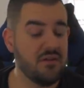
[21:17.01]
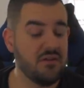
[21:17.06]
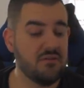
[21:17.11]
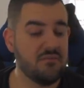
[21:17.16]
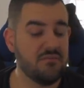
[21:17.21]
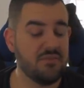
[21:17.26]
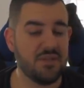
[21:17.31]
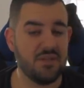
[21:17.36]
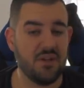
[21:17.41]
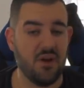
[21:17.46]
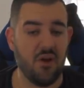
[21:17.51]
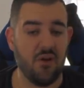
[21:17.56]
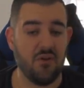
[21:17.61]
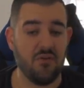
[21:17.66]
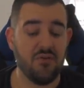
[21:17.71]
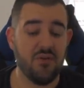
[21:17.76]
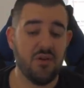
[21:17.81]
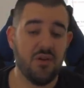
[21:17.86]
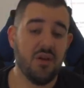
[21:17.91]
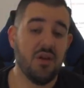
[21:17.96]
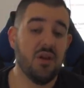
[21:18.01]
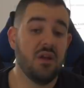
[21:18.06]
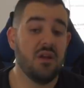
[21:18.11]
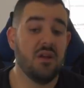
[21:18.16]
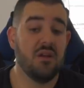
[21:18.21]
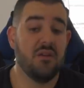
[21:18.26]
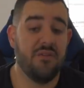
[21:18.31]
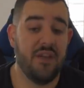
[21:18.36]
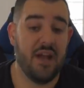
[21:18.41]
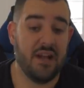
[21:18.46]
So
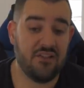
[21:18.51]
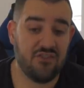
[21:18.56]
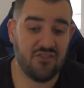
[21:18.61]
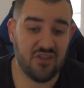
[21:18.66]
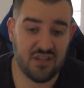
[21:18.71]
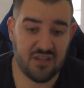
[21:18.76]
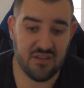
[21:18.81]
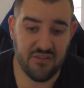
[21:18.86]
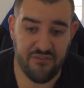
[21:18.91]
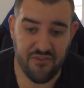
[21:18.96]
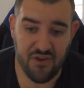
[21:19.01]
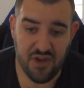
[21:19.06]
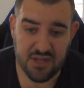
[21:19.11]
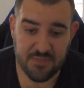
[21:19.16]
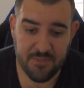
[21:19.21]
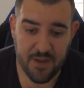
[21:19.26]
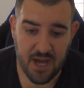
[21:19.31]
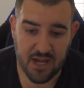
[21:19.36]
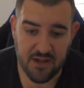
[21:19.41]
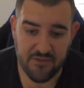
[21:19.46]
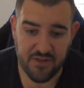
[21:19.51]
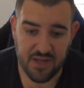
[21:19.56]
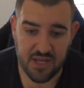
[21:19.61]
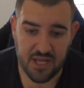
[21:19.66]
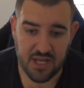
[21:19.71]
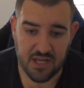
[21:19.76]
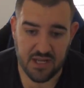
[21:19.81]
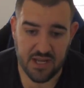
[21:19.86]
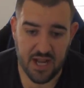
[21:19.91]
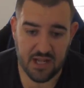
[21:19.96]
that's just the first part of it
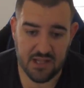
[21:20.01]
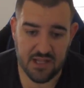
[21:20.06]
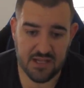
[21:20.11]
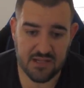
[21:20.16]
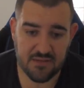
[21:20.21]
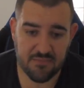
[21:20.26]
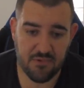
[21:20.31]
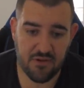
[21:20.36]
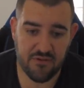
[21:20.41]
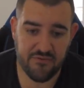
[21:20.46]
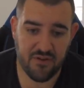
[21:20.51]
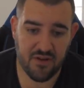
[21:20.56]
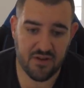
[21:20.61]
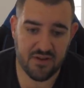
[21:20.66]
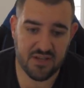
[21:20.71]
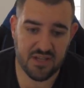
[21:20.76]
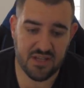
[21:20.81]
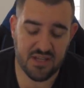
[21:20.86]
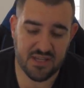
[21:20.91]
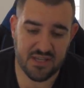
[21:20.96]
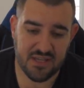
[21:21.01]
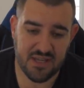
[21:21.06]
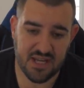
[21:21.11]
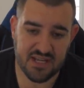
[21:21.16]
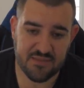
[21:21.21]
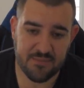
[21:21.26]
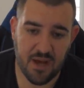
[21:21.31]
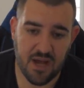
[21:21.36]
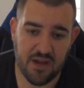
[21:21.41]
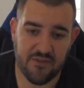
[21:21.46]
here. Now let's move on to this
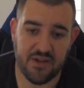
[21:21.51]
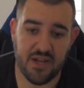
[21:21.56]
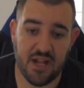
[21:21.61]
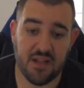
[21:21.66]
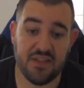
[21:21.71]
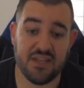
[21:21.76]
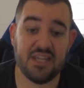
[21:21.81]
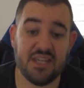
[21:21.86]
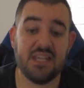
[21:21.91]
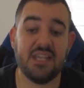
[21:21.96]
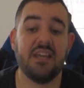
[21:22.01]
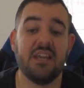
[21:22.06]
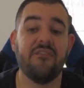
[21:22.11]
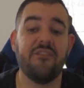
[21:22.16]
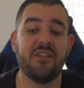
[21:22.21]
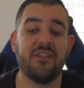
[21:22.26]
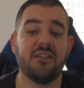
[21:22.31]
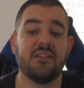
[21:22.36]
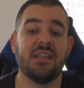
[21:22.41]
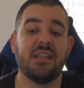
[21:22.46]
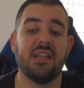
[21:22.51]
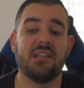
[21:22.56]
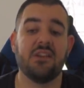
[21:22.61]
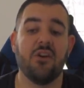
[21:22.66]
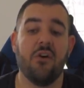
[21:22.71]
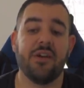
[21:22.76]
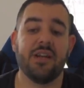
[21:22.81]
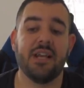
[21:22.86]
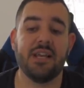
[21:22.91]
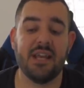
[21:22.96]
next part of it. Now this is the evidence that's
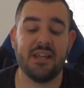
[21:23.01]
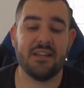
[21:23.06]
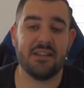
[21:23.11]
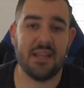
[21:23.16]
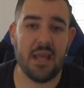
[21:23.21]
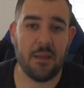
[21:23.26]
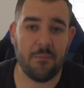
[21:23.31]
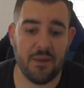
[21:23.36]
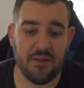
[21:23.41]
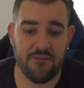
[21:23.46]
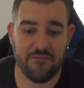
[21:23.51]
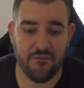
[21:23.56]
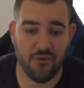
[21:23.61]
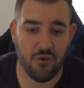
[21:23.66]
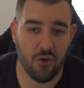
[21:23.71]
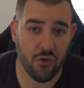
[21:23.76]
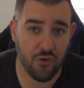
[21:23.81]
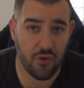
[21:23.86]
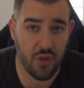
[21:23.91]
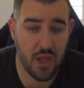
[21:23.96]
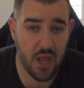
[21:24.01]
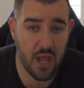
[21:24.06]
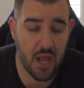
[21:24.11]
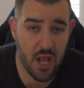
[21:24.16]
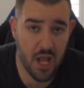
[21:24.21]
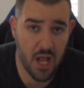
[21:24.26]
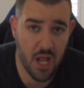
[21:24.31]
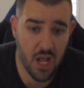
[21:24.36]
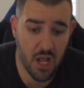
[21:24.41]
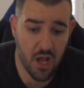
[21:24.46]
going against Nappy for,
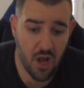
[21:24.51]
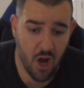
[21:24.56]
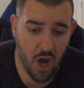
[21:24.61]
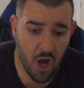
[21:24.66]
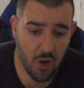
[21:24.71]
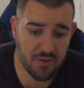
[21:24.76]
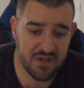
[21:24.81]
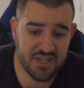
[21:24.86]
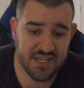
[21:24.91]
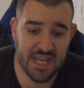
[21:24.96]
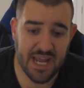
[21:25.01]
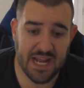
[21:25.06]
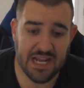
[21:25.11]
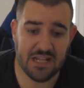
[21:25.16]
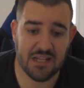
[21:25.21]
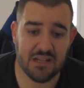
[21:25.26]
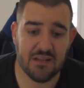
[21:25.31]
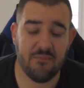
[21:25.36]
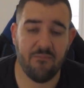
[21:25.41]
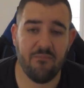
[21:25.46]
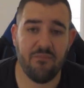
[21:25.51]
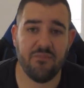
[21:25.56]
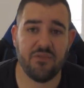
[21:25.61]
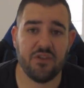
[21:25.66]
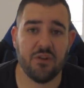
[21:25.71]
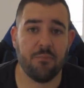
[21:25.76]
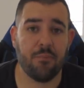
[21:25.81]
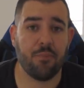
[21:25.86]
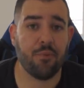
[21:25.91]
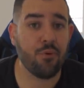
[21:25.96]
I would say,
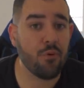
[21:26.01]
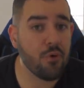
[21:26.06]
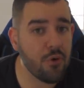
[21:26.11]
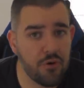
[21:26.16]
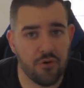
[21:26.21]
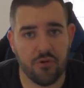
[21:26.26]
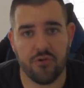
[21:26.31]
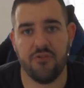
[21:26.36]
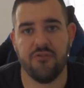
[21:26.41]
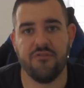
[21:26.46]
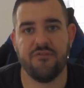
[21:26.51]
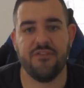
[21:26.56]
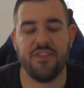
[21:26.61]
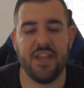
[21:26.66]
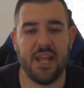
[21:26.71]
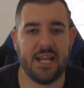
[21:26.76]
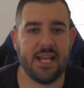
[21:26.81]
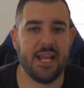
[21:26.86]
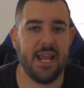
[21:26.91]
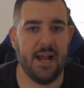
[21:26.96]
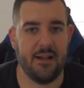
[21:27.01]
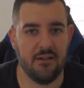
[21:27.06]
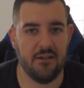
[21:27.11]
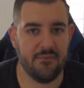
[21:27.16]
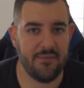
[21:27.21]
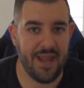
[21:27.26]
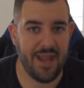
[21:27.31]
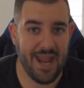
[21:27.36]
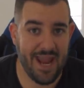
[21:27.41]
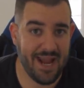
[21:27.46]
to prove that
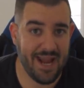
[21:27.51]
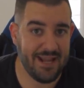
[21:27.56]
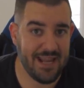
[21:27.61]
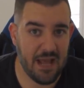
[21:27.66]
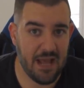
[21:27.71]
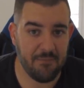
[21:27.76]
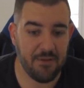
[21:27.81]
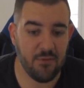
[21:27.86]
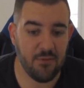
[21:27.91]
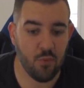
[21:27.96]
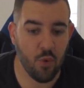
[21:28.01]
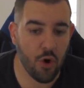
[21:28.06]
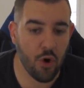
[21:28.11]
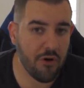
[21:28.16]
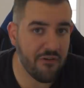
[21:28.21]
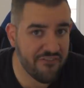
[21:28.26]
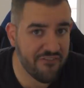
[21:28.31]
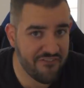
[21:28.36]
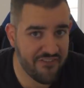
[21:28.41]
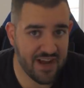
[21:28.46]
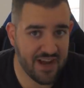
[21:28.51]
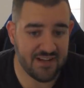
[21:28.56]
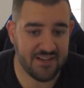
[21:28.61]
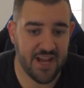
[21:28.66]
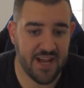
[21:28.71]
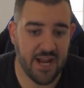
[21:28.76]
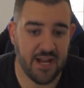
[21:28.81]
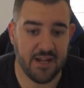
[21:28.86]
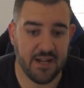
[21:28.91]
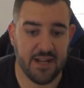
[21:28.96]
Callum and Nappy were in fact
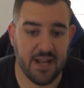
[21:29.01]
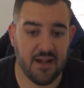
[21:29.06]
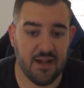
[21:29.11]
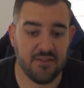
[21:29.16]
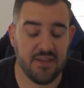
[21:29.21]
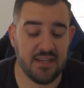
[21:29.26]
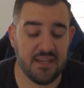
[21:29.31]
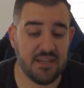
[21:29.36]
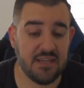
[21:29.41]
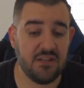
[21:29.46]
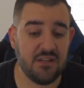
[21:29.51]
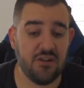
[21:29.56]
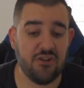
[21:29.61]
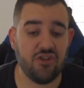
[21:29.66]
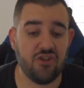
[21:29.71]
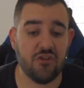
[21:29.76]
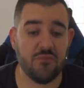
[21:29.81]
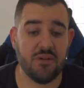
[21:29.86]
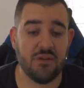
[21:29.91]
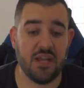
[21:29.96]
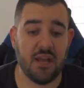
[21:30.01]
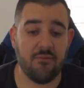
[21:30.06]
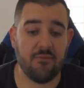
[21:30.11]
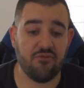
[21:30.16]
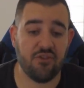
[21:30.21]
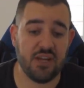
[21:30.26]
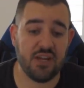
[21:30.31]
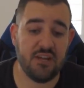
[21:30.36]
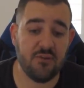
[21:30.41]
dating. Now, there's this YouTuber named Tricky